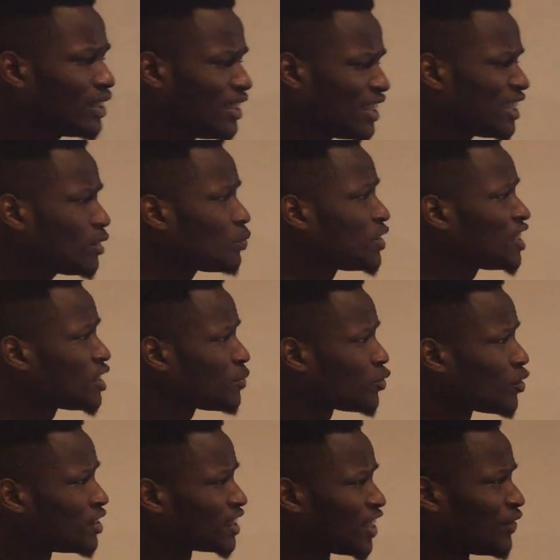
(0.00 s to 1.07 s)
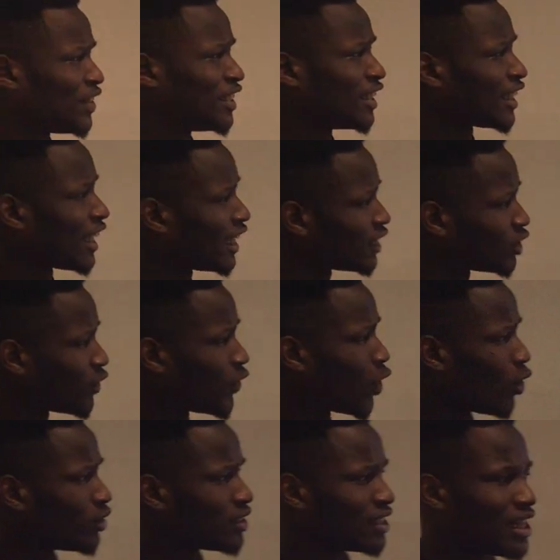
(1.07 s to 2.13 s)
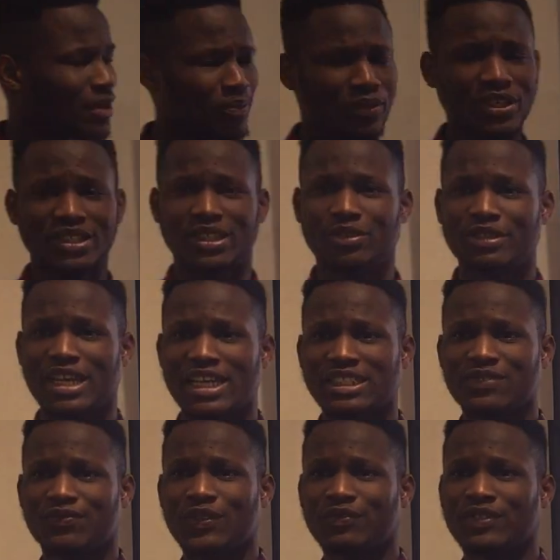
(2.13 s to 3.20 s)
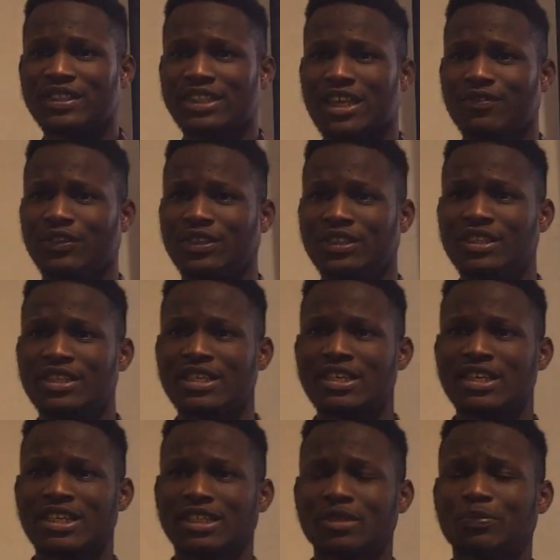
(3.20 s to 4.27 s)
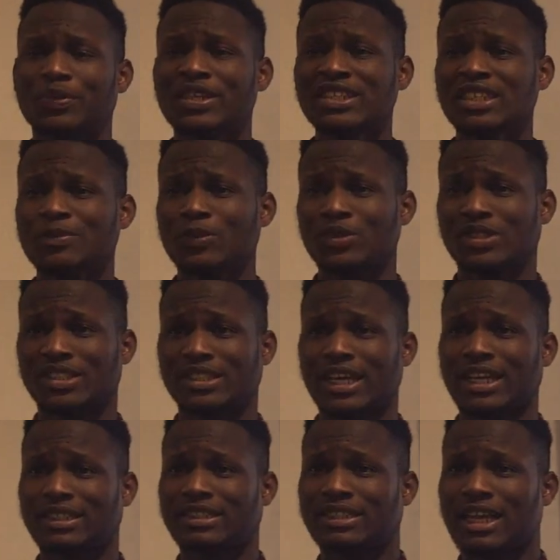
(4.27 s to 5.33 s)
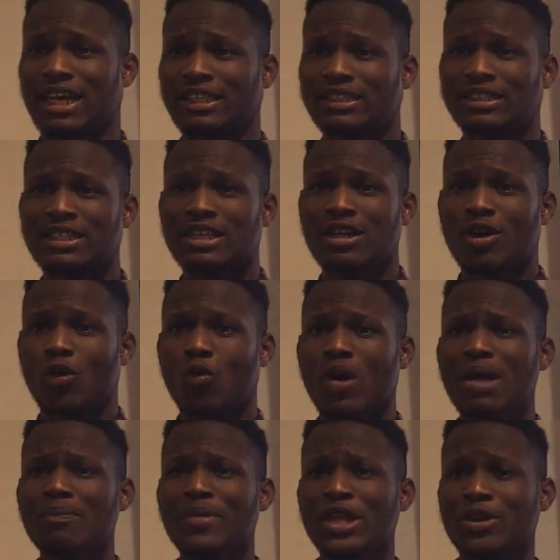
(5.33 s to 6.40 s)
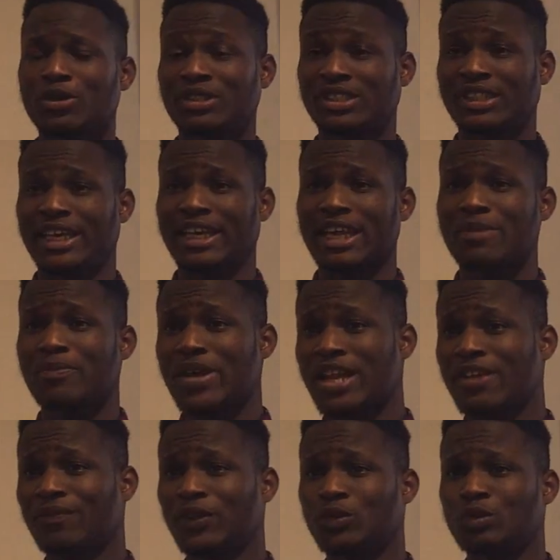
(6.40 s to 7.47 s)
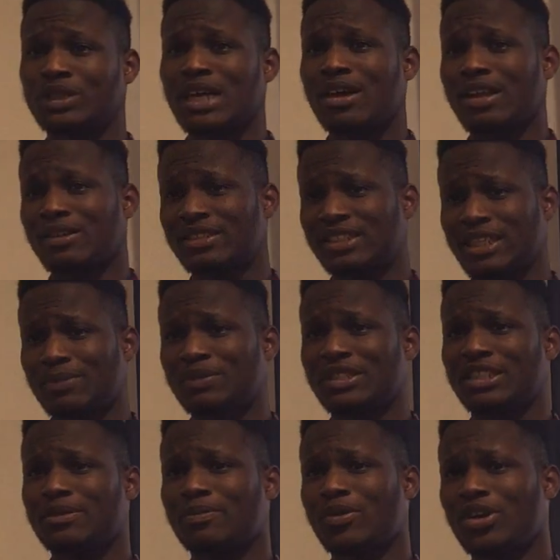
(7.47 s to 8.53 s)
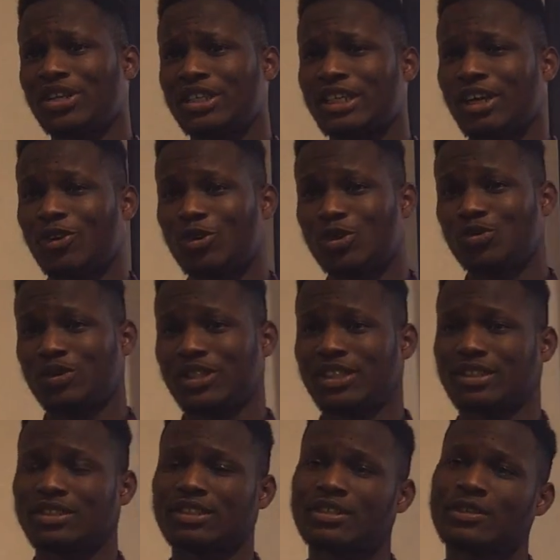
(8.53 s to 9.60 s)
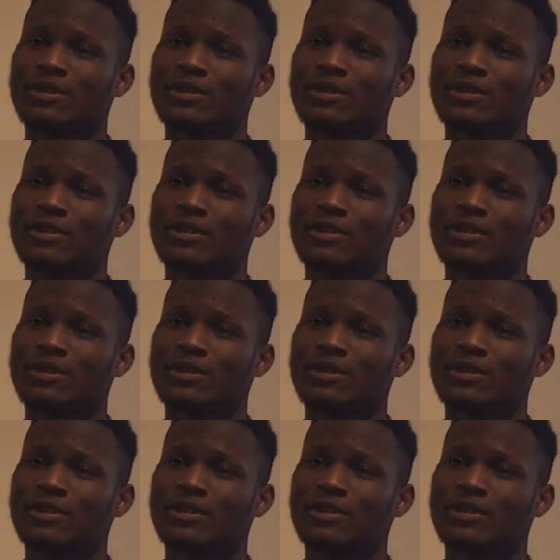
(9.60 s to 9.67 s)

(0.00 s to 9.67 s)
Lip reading: This principle was given in the case of Halsall and Brazil 1957. The principle states that one may not take a benefit without accepting the burden that goes with it.